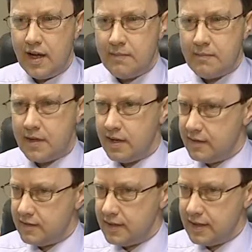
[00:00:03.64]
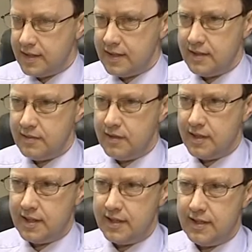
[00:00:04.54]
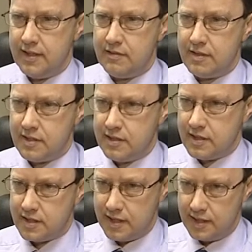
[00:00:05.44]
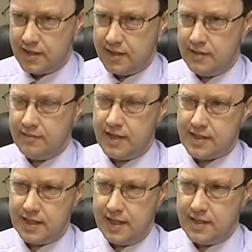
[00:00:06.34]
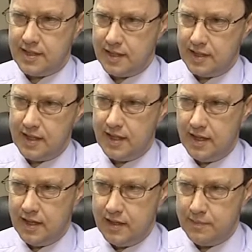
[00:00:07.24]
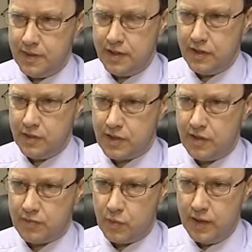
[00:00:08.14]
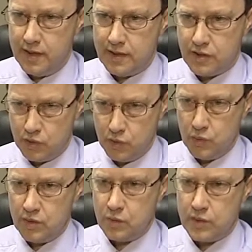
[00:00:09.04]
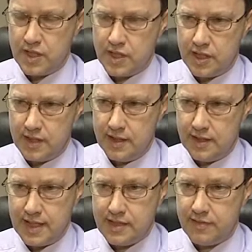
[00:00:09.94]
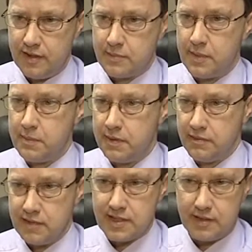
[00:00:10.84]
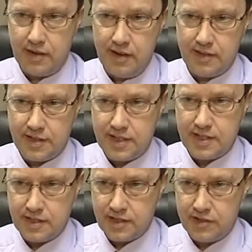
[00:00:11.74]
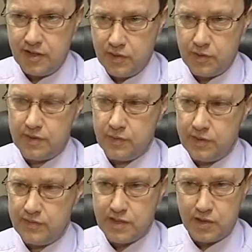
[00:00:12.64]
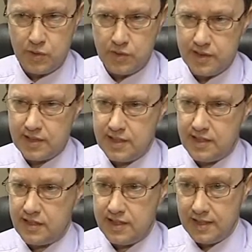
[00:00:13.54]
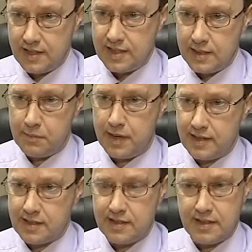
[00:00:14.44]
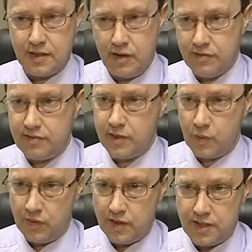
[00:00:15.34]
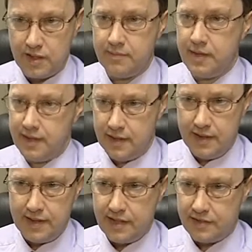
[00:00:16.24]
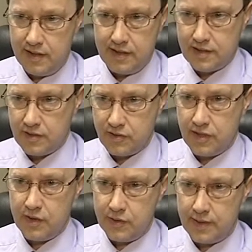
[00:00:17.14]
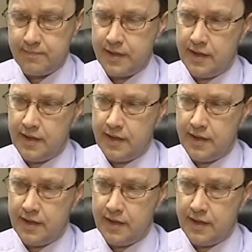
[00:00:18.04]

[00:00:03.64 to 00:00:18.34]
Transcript: I'm currently running a research study investigating a new software tool which identifies people at risk of heart disease and stroke, and we've installed this into 19 practices in Coventry and Warwickshire, and that trial is ongoing.